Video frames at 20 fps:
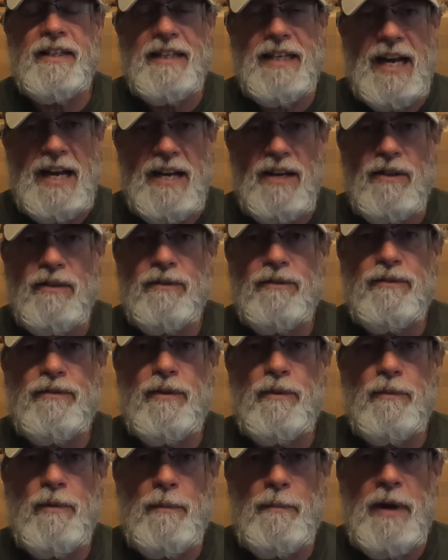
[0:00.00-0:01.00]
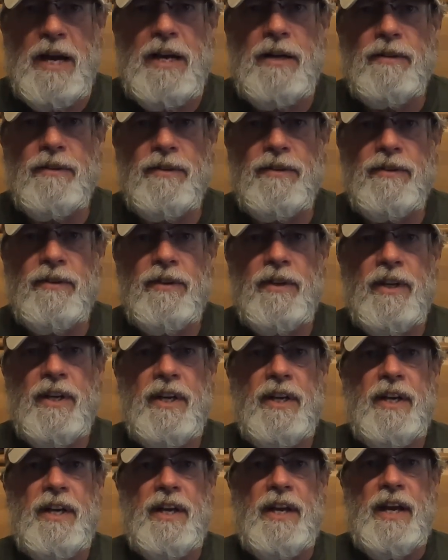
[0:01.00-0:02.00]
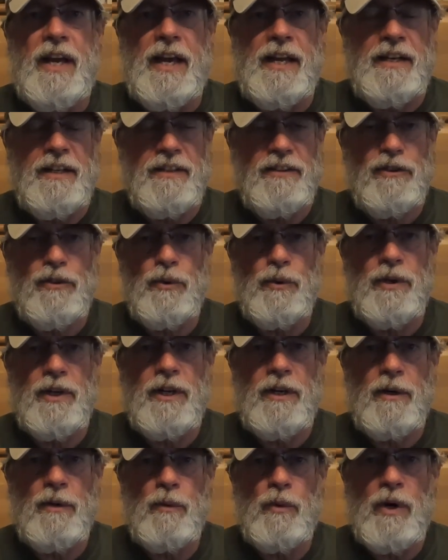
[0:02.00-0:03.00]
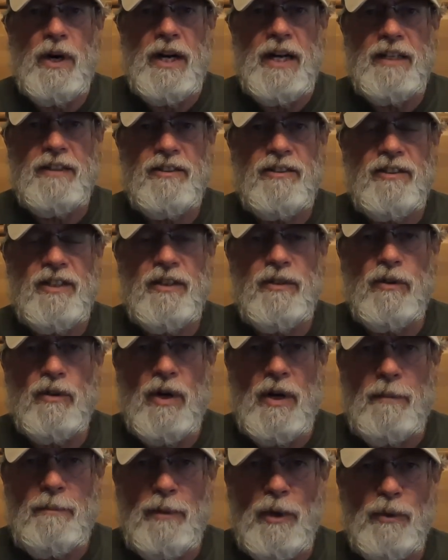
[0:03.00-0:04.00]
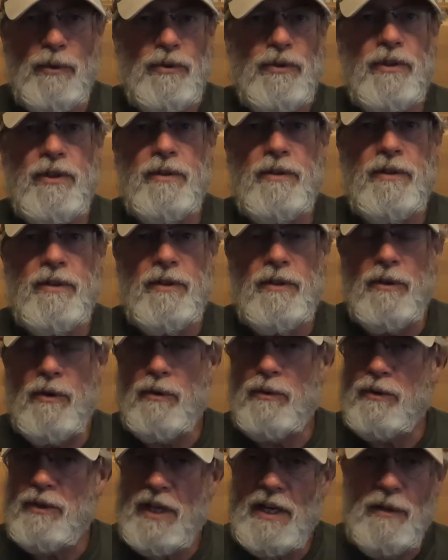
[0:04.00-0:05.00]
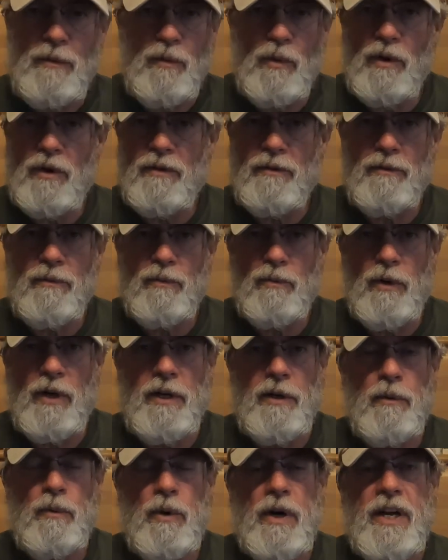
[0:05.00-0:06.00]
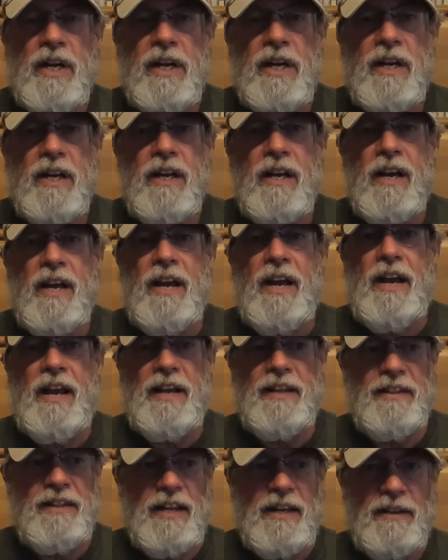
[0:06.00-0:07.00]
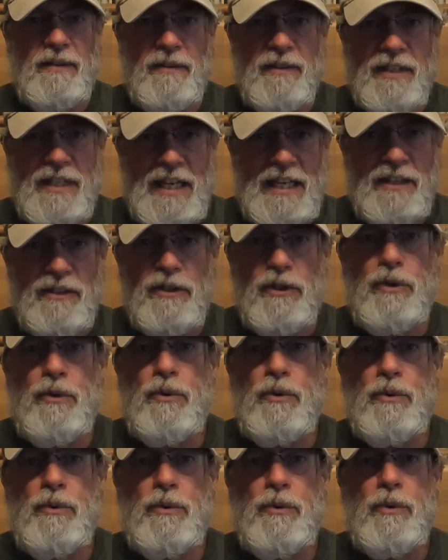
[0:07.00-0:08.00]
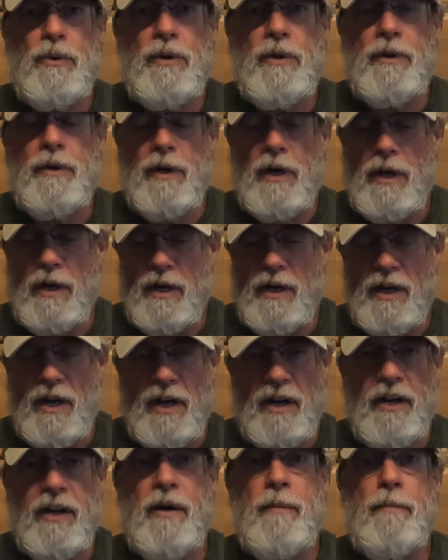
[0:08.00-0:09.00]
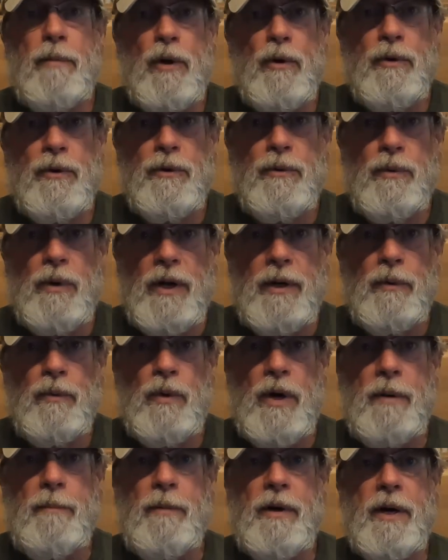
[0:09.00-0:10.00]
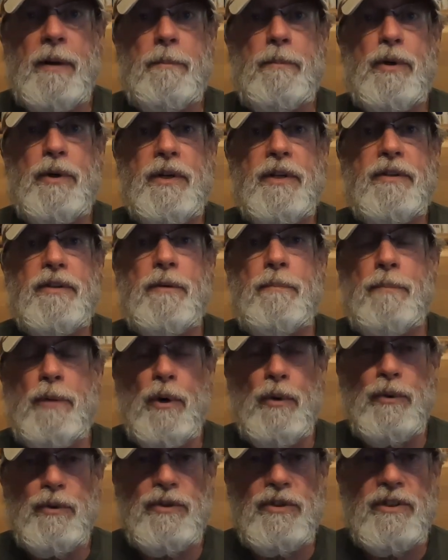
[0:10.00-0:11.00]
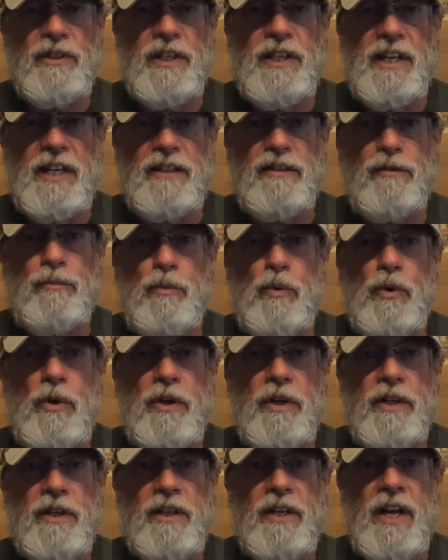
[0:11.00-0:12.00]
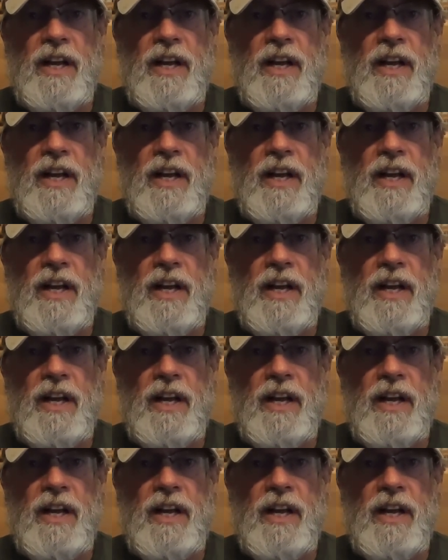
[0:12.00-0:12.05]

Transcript: down from the mountain and into an area where I had signal, I posted, you know, day one right away, and then day two I uploaded right away, but I put it to post the next morning,